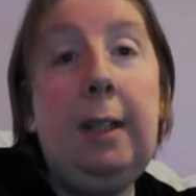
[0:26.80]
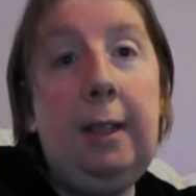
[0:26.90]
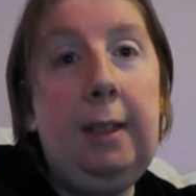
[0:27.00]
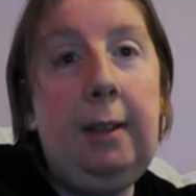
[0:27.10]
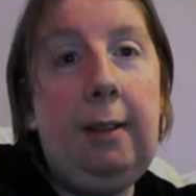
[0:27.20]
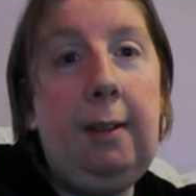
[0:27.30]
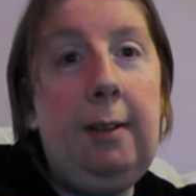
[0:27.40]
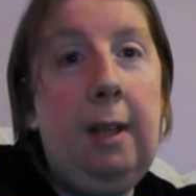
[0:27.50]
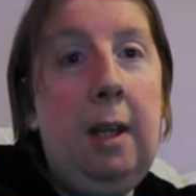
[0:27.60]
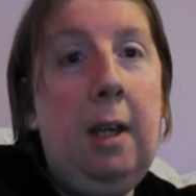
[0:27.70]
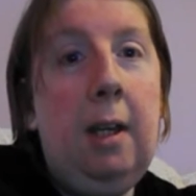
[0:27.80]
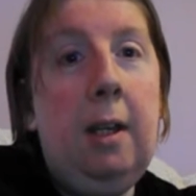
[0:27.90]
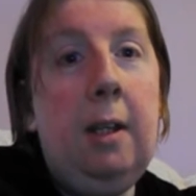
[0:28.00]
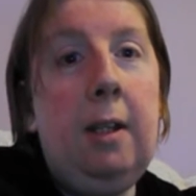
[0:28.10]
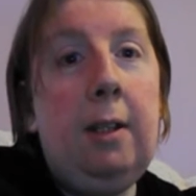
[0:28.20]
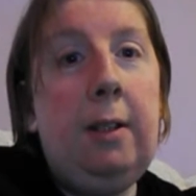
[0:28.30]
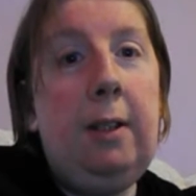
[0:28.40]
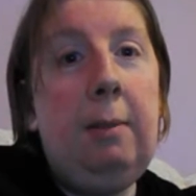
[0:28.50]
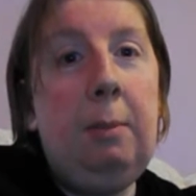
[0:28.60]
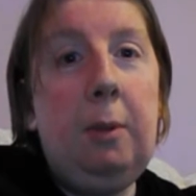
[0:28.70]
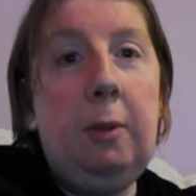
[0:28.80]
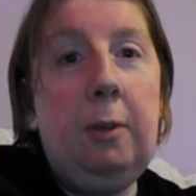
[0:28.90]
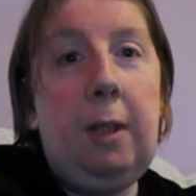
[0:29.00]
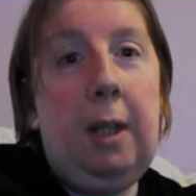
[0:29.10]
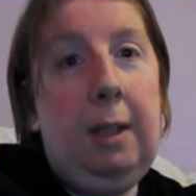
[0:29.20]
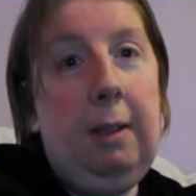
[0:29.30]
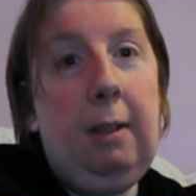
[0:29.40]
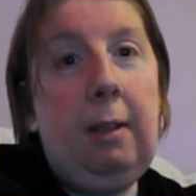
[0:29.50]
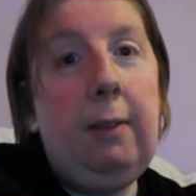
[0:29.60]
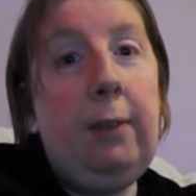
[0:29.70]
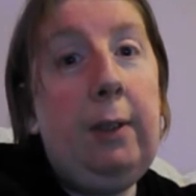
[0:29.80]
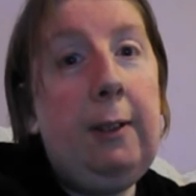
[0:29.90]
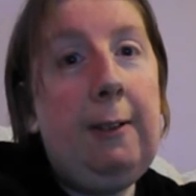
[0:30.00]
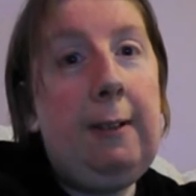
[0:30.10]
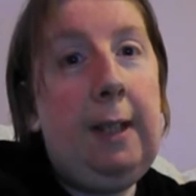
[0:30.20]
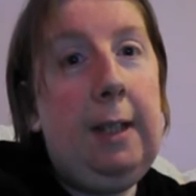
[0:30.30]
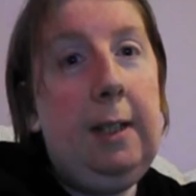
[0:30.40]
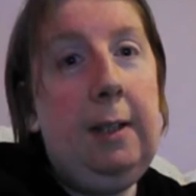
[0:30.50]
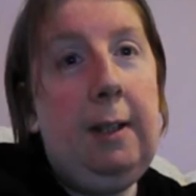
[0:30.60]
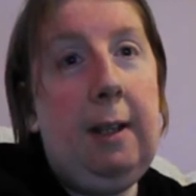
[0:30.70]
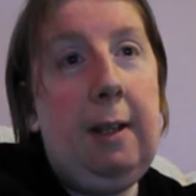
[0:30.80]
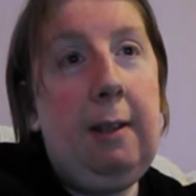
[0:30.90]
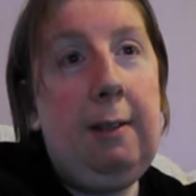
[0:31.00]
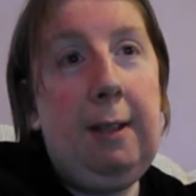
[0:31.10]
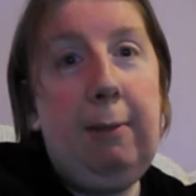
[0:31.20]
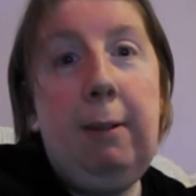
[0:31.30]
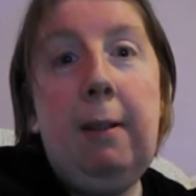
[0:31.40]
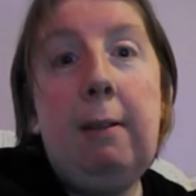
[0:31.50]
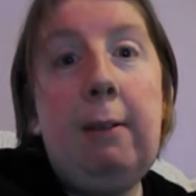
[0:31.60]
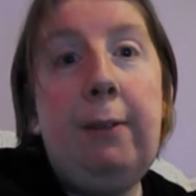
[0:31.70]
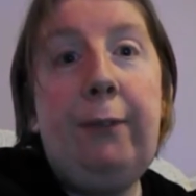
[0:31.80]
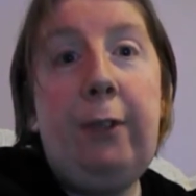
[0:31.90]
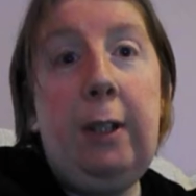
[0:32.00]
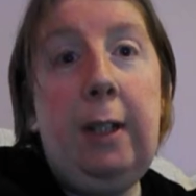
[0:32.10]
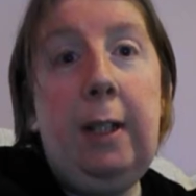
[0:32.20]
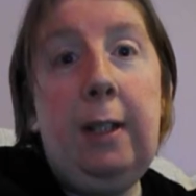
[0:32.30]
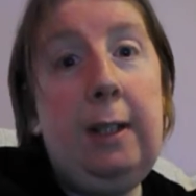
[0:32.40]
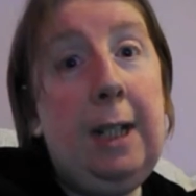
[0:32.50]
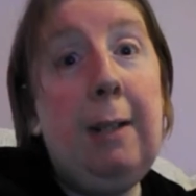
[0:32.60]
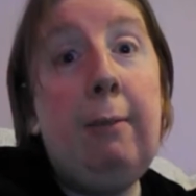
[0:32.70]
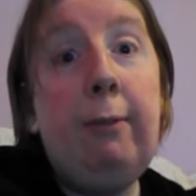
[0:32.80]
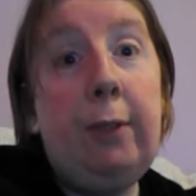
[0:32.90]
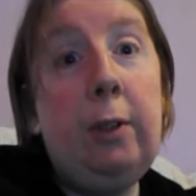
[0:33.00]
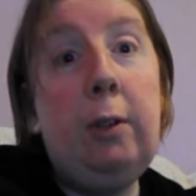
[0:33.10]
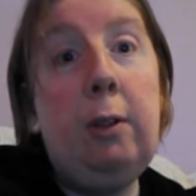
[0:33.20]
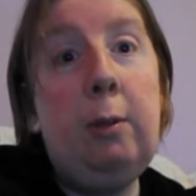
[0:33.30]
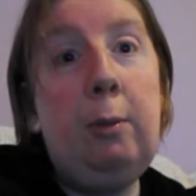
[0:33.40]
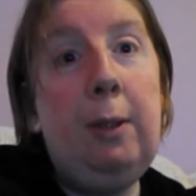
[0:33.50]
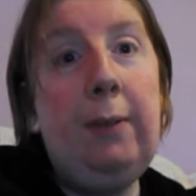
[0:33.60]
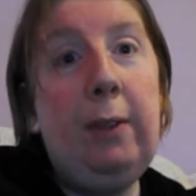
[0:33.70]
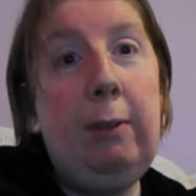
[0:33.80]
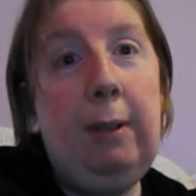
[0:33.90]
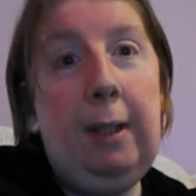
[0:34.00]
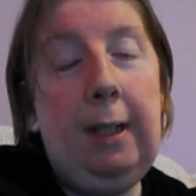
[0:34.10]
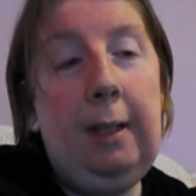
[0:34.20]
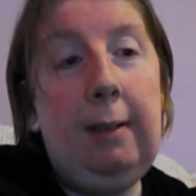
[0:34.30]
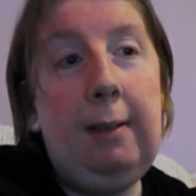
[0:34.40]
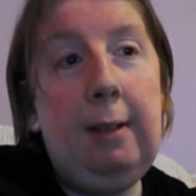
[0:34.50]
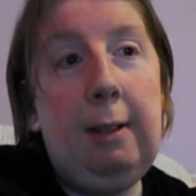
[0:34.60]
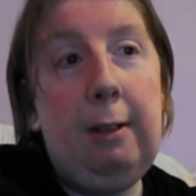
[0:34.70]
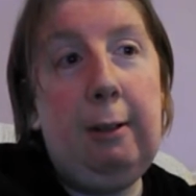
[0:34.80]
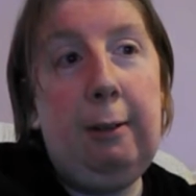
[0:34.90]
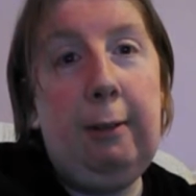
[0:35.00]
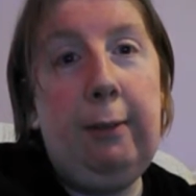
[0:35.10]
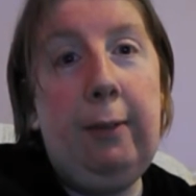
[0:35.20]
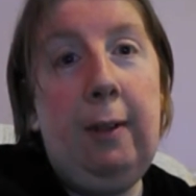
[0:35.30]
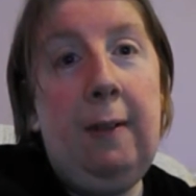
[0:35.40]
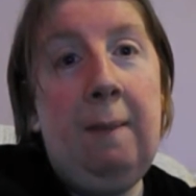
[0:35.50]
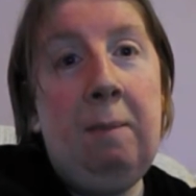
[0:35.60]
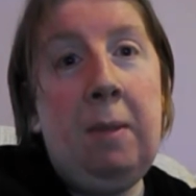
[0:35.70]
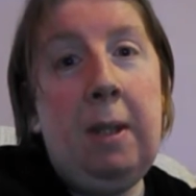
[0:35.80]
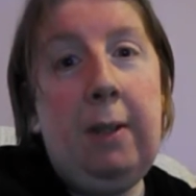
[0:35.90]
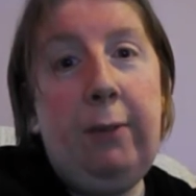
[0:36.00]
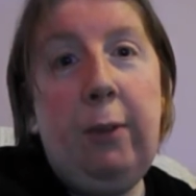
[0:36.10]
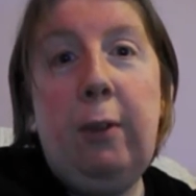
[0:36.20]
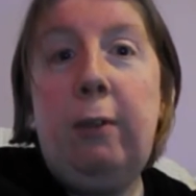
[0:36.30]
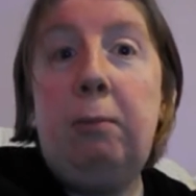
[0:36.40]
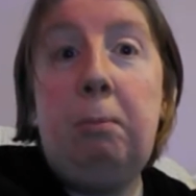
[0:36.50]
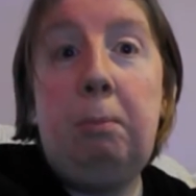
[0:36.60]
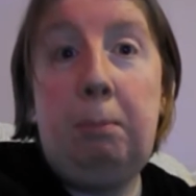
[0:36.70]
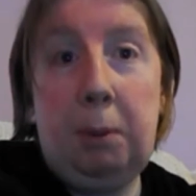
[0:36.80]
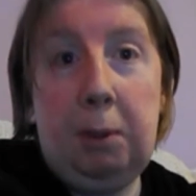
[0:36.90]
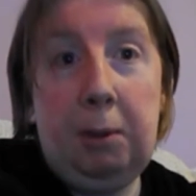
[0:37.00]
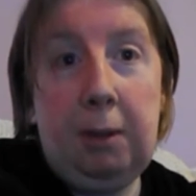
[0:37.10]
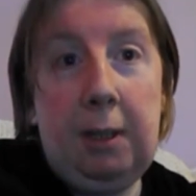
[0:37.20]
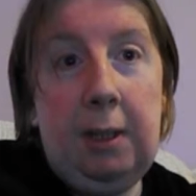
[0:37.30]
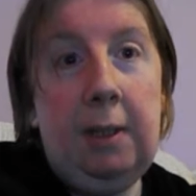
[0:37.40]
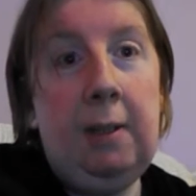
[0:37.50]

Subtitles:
Lights, this book is the first in a series of three, now four, with the release of a fourth book.